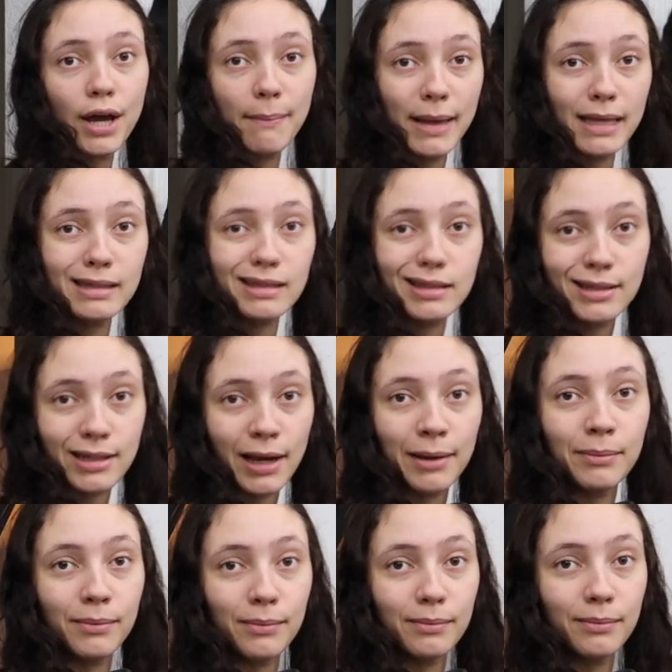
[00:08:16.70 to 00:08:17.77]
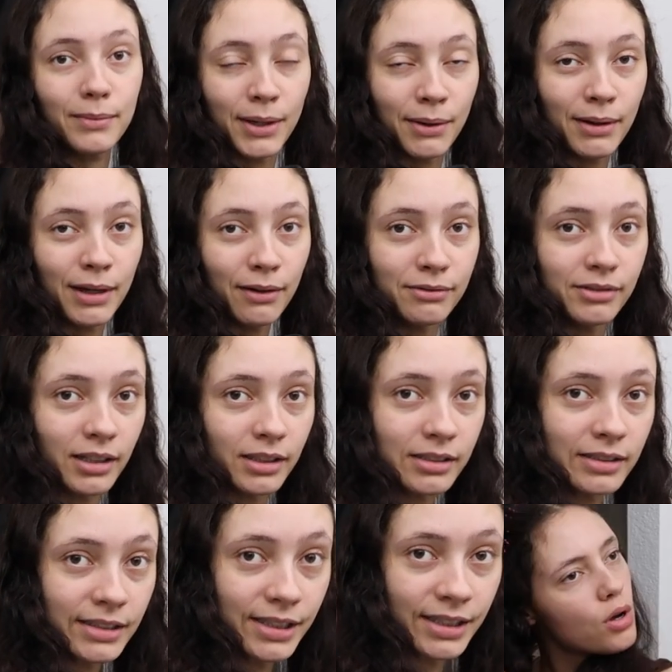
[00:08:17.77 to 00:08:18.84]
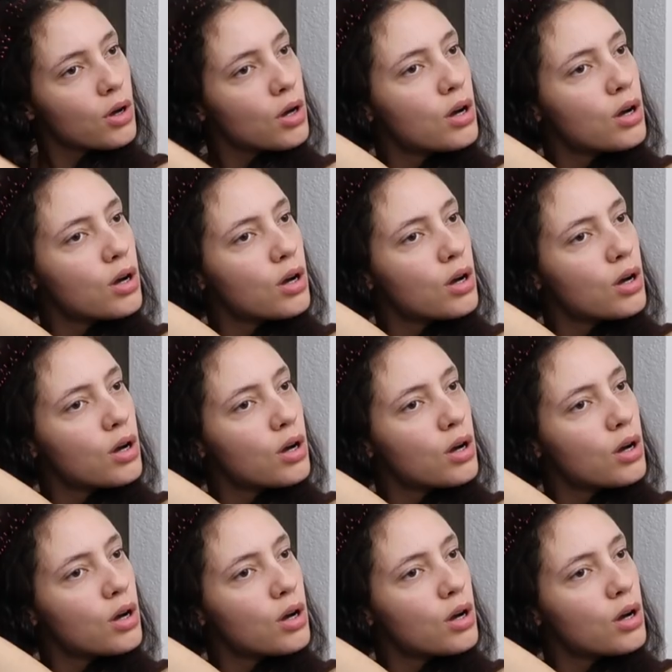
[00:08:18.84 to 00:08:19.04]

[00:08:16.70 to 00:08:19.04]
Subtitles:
It makes time go a little faster.